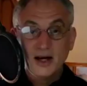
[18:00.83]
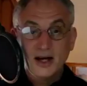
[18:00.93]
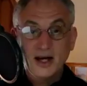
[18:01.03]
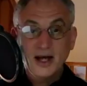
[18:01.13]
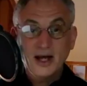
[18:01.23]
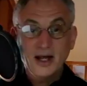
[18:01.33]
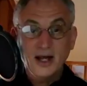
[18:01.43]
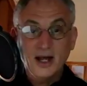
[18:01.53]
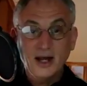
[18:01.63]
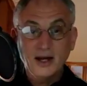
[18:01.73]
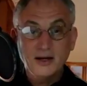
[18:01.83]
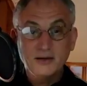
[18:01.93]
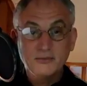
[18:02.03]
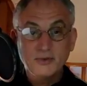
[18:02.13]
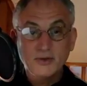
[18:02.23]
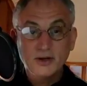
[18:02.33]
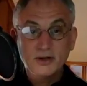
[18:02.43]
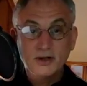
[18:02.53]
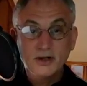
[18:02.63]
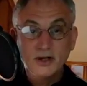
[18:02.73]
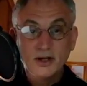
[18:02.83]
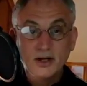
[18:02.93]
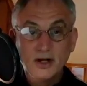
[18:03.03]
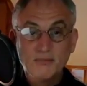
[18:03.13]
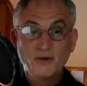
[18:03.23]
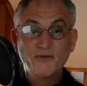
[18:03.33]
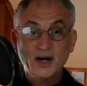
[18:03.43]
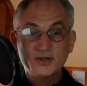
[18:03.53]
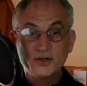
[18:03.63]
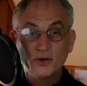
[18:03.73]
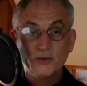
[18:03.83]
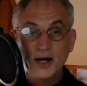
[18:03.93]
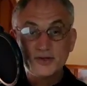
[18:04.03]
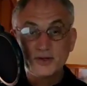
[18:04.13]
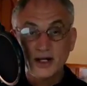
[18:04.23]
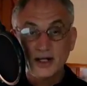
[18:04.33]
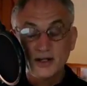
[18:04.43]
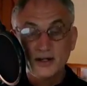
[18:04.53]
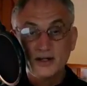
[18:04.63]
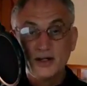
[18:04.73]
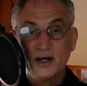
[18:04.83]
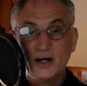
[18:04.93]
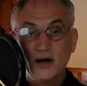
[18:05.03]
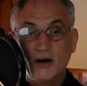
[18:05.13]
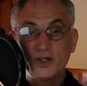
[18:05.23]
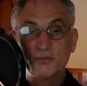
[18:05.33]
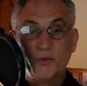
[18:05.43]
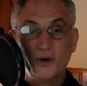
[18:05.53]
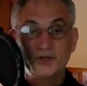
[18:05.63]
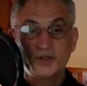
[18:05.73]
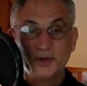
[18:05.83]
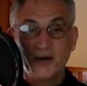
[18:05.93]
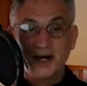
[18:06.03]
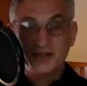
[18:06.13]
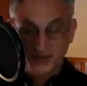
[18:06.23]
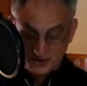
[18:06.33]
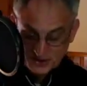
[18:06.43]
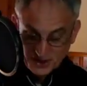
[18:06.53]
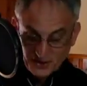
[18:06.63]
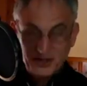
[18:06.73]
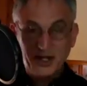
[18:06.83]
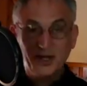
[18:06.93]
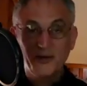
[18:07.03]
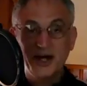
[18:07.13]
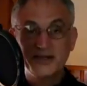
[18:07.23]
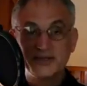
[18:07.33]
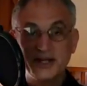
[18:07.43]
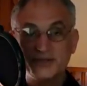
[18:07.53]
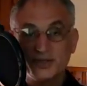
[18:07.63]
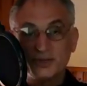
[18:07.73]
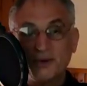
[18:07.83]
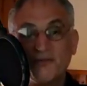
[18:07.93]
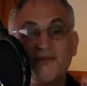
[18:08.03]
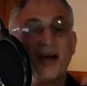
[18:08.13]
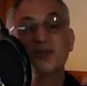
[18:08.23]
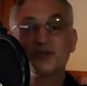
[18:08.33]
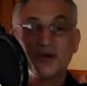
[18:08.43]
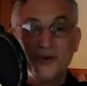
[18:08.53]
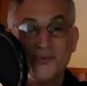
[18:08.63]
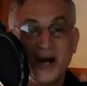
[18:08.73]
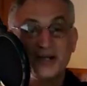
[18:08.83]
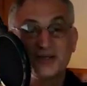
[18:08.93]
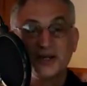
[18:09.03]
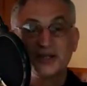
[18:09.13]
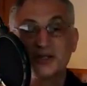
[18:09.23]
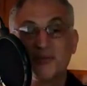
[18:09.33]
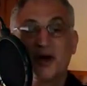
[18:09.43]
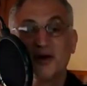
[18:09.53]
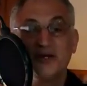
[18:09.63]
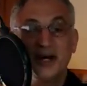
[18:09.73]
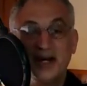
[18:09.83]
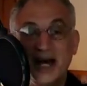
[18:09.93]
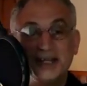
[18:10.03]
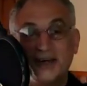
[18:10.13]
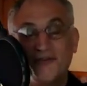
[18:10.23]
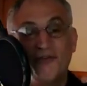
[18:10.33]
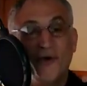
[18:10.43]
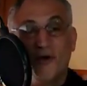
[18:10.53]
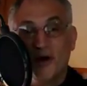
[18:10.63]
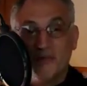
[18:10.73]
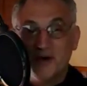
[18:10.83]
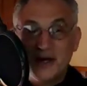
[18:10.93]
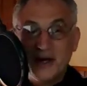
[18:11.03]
And professional wrestling, our sports director, Joe Gilloway, says there's professional wrestling tomorrow night at the Forum.